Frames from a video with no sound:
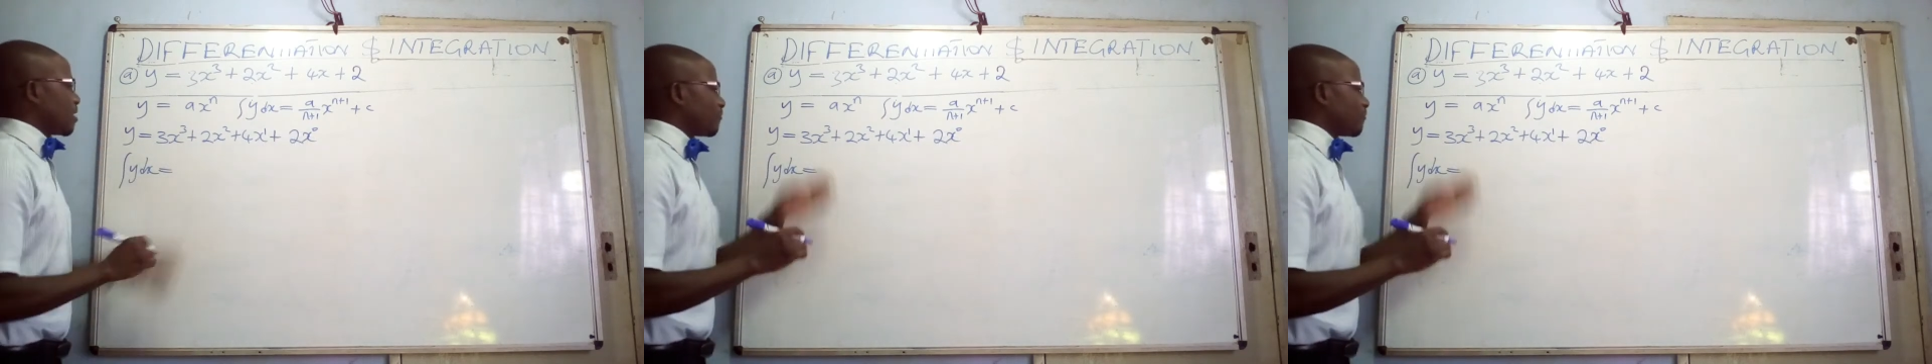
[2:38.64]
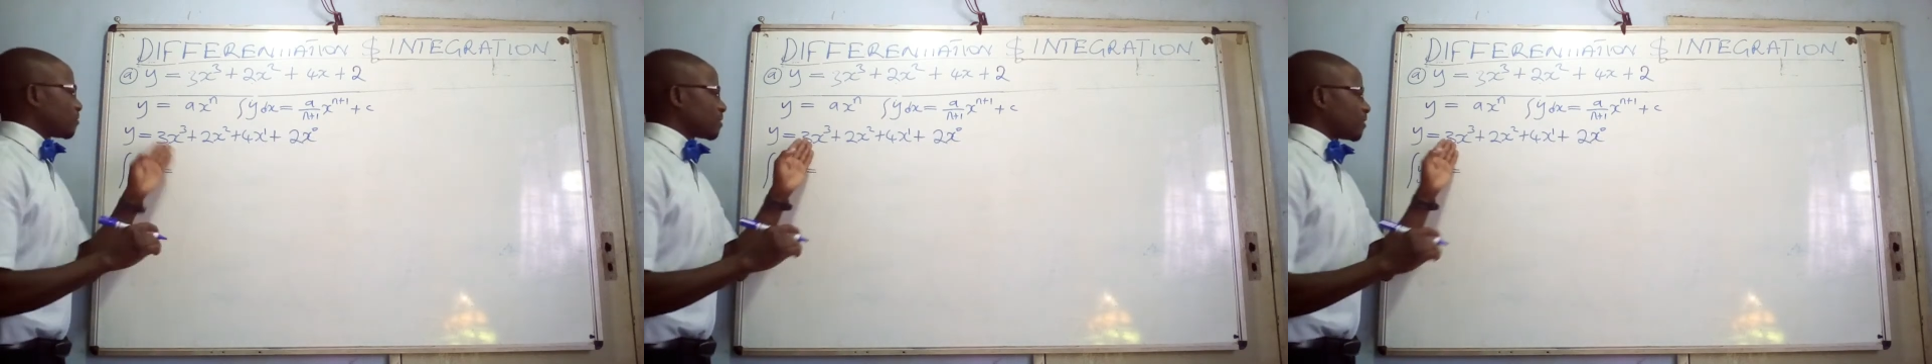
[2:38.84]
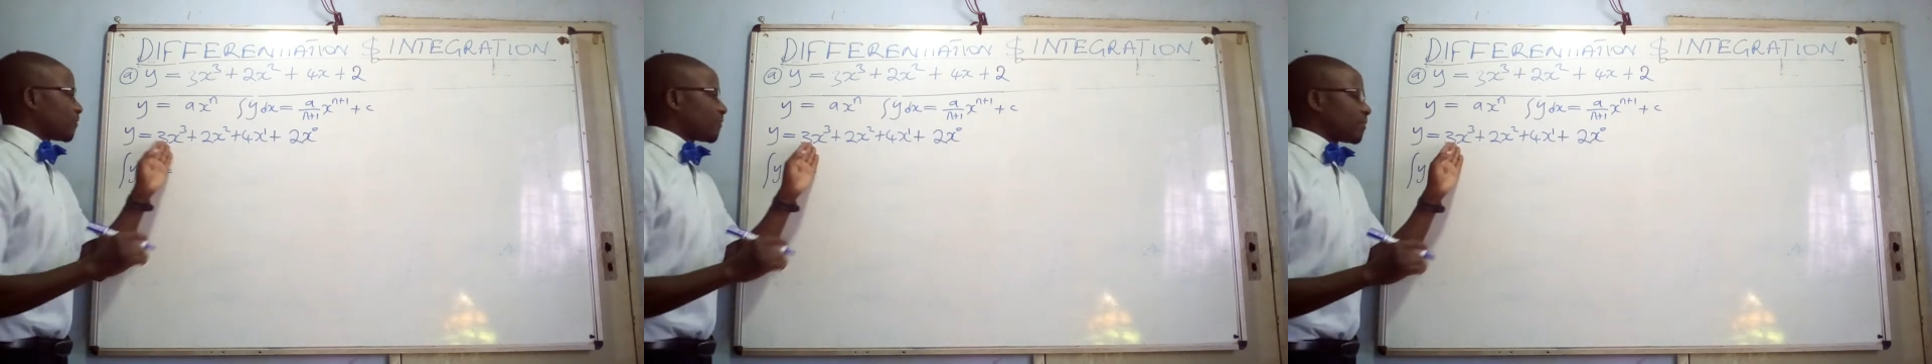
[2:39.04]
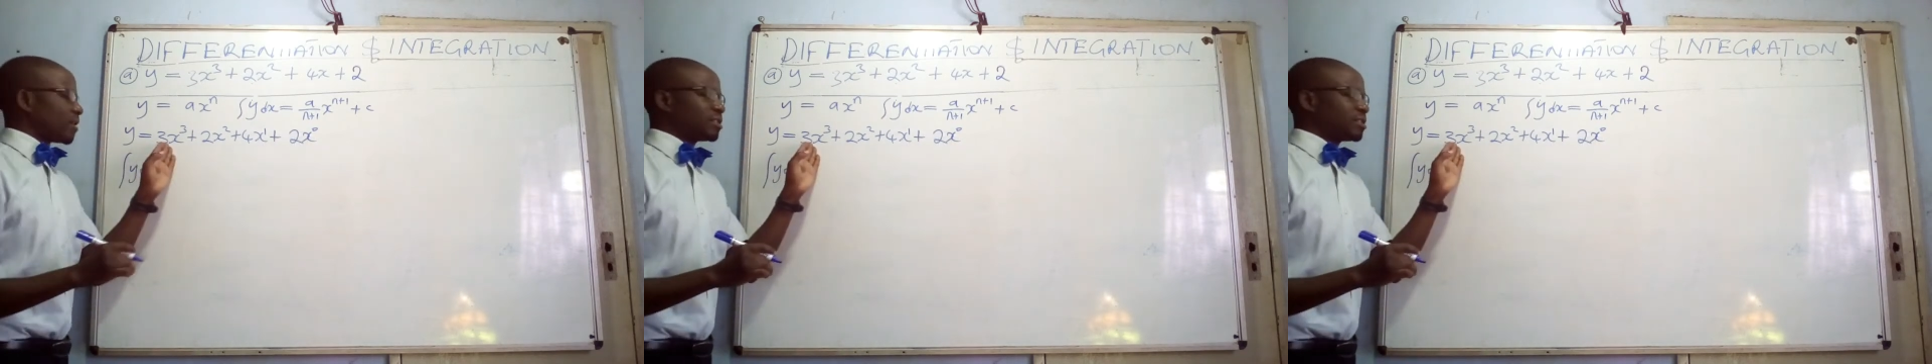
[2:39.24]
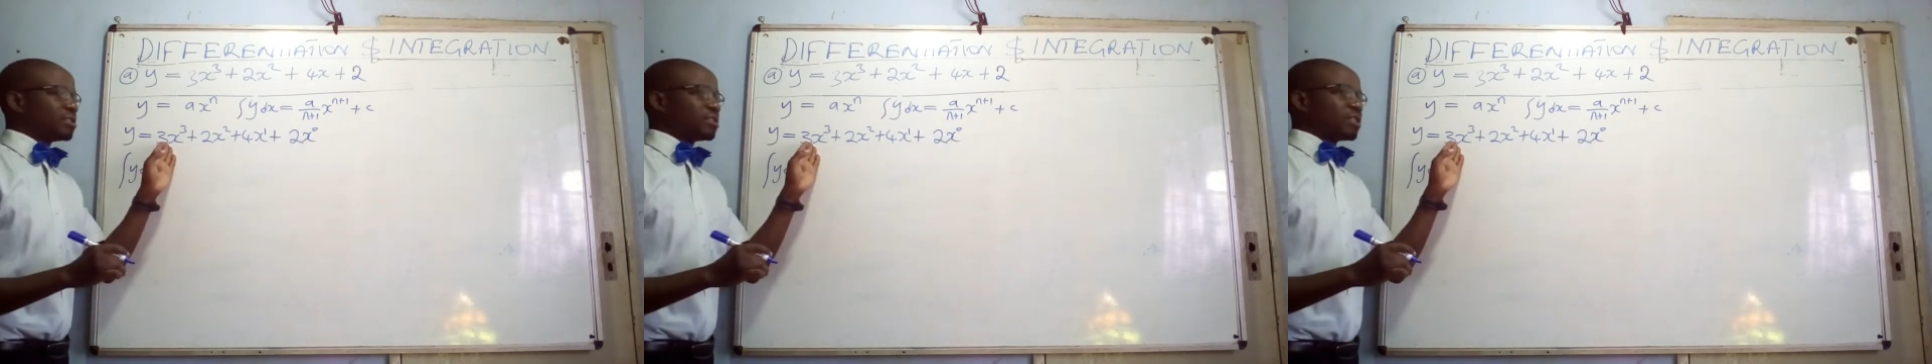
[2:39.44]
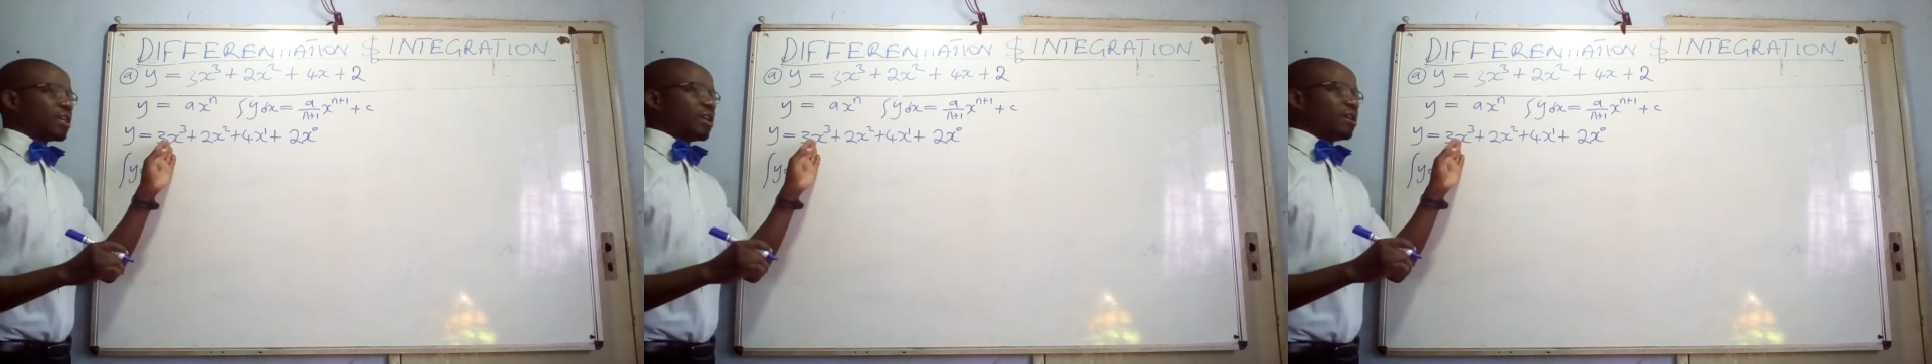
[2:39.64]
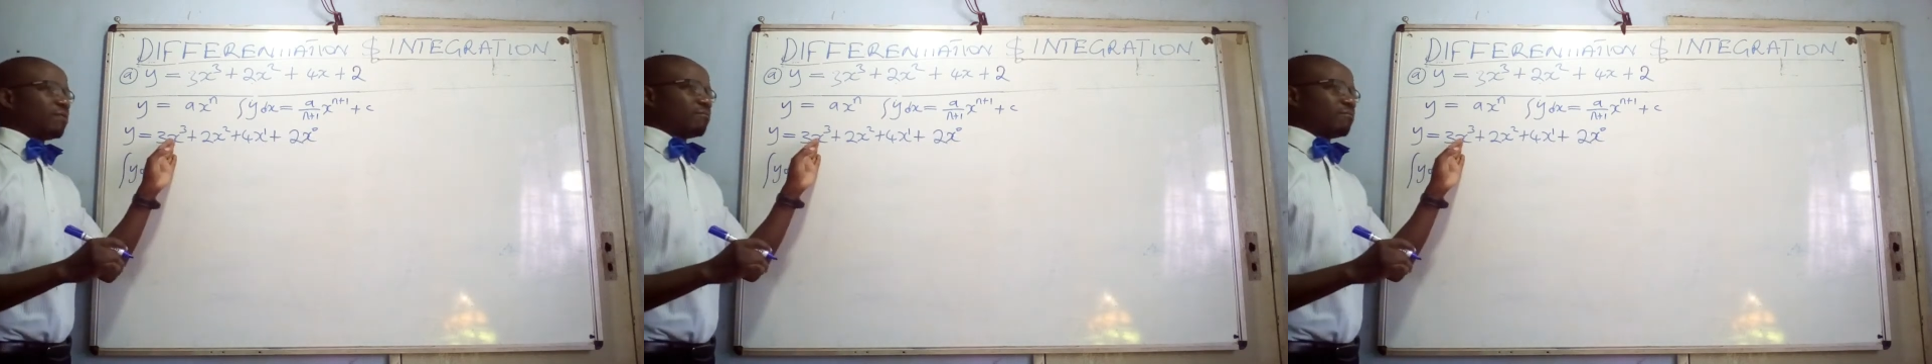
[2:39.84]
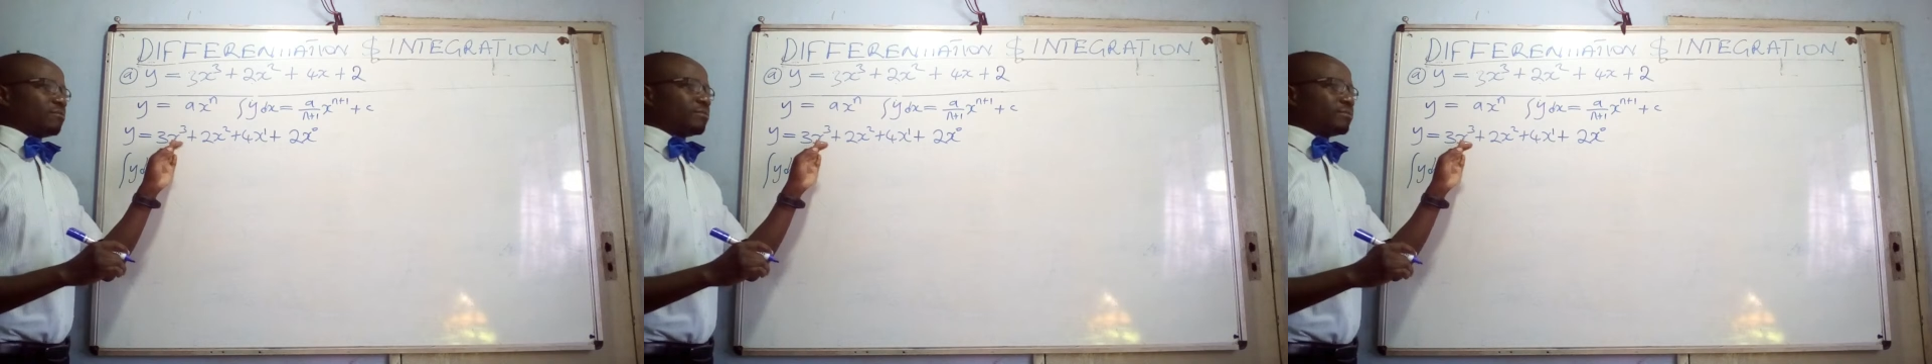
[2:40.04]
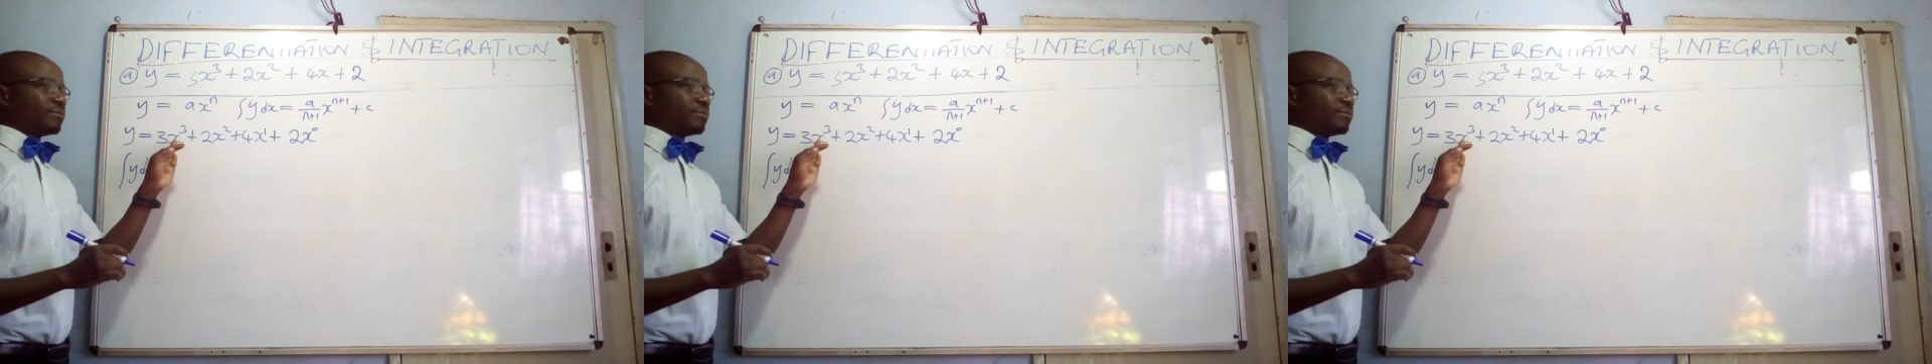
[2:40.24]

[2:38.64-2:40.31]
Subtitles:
for the first term,